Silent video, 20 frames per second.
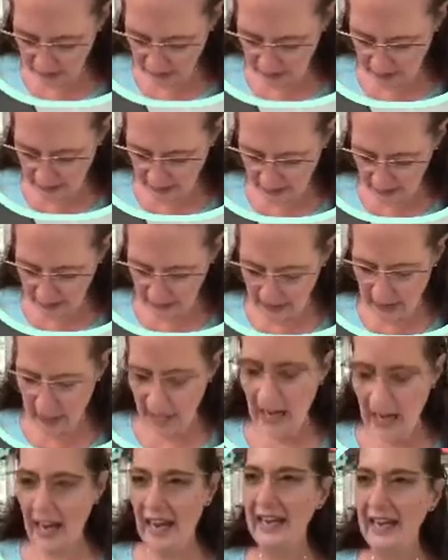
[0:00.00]
die.
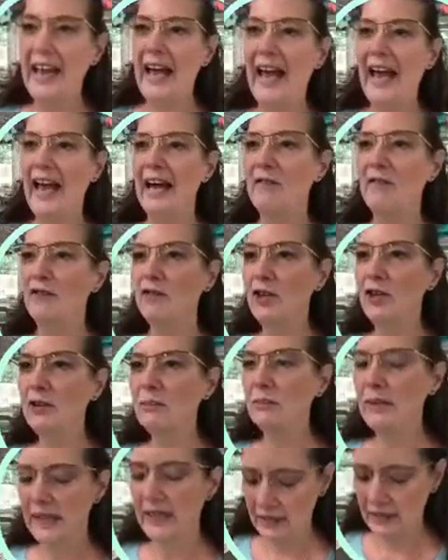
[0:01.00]
I have one,
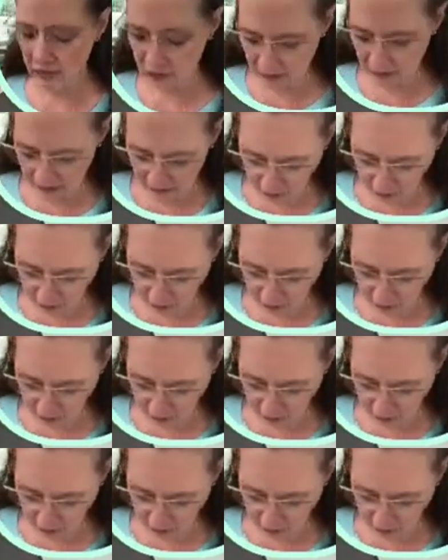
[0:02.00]
but I could not